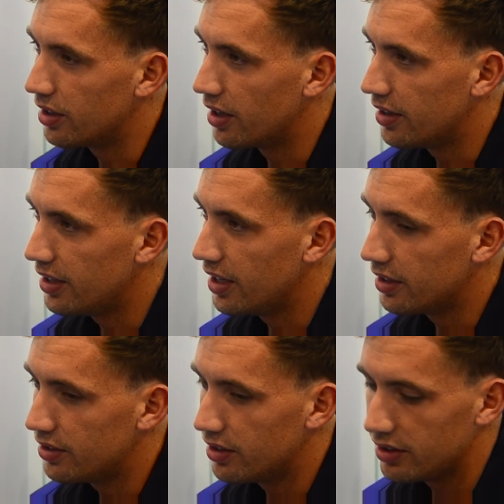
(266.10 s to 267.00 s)
done. And then, yeah,
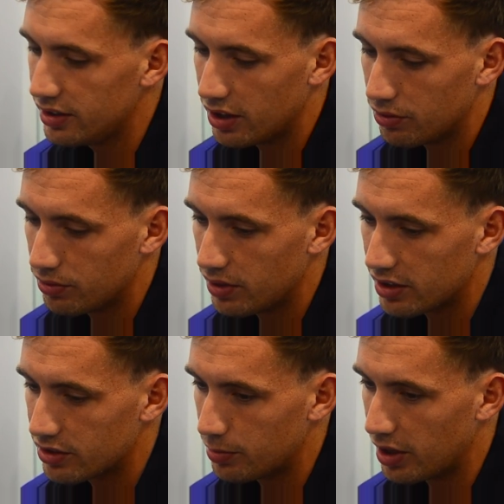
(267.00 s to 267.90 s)
you know,
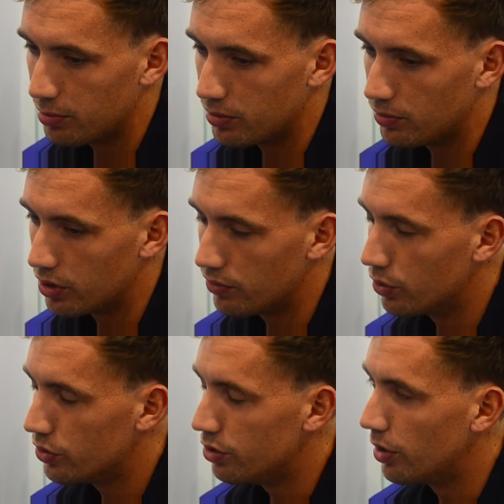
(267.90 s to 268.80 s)
that's the bit I'm looking
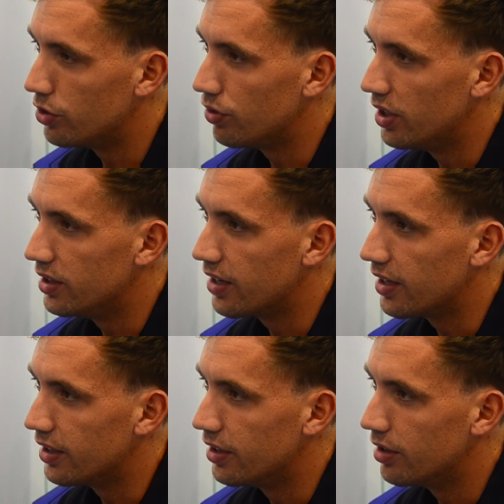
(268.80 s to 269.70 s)
forward to most, really, is
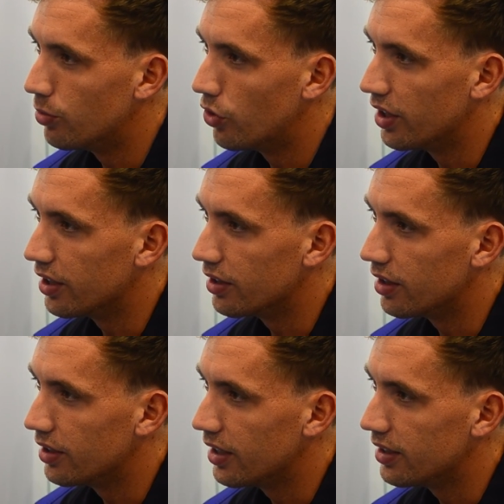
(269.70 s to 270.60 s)
getting in the morning
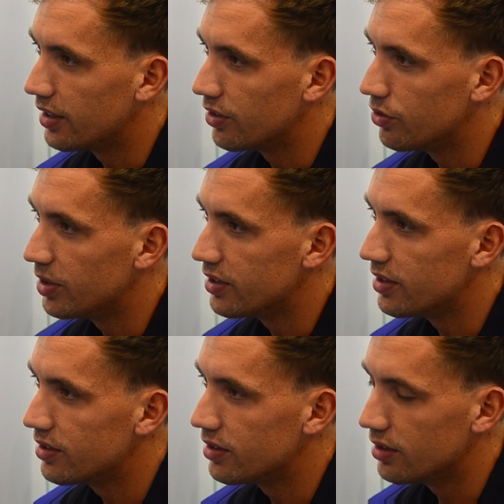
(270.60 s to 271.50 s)
and getting down to
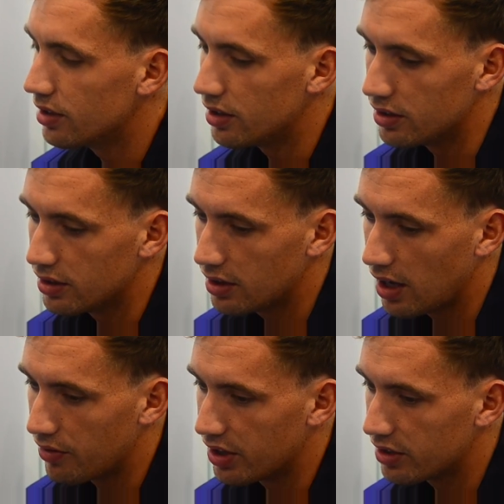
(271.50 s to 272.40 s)
business and
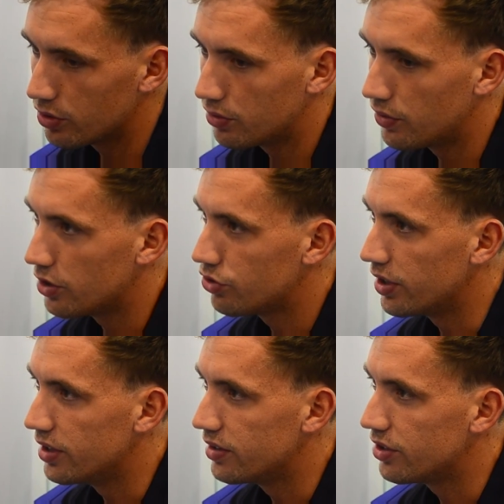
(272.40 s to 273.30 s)
having that sort of first
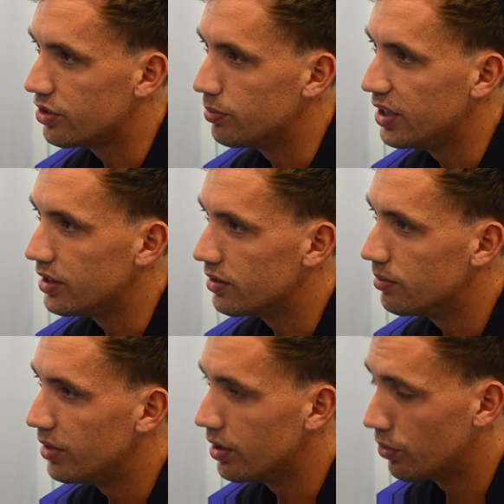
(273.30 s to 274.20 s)
training session,
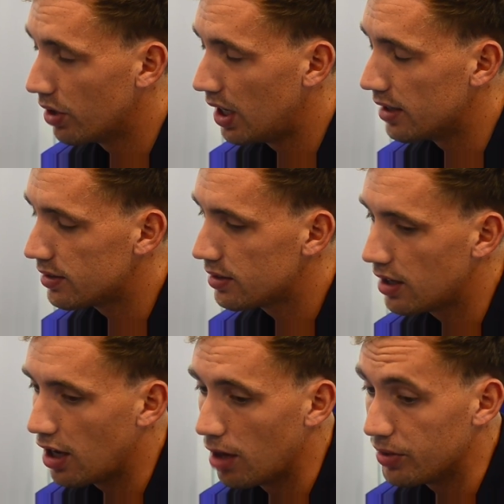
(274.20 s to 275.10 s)
meeting all the lads.
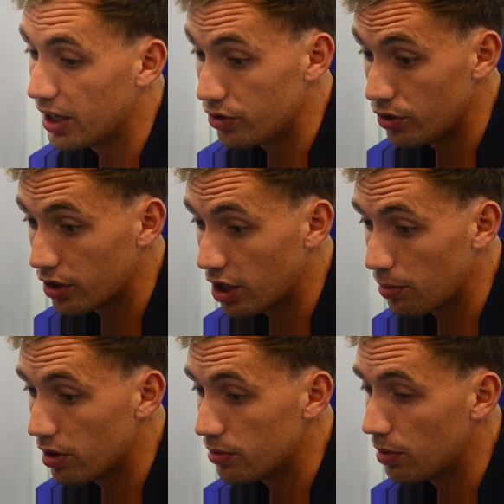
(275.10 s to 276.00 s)
Yeah, I do know a
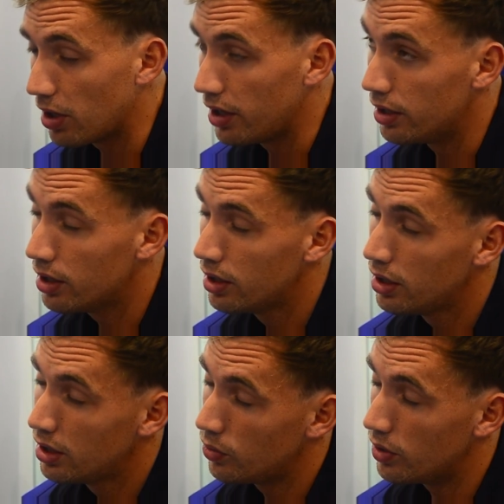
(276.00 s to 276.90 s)
couple of them. I played
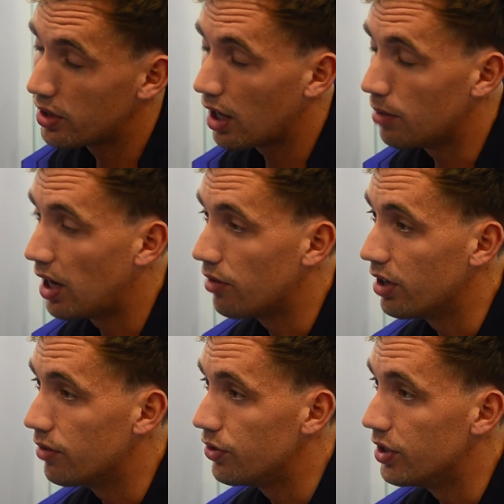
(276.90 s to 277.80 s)
with Callum
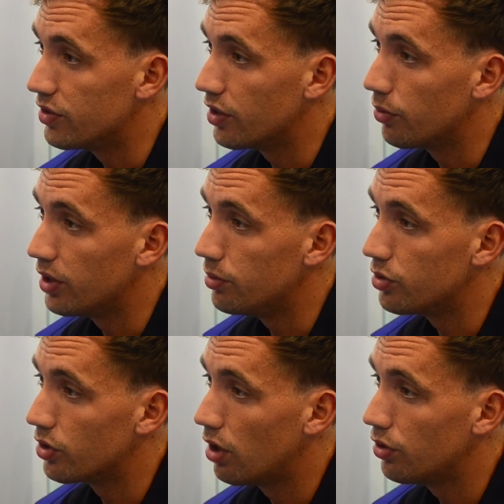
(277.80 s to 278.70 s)
Harriott a few years ago when he was
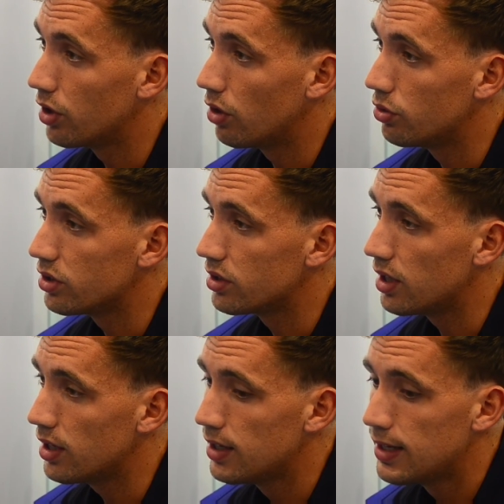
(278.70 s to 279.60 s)
on loan at Colchester,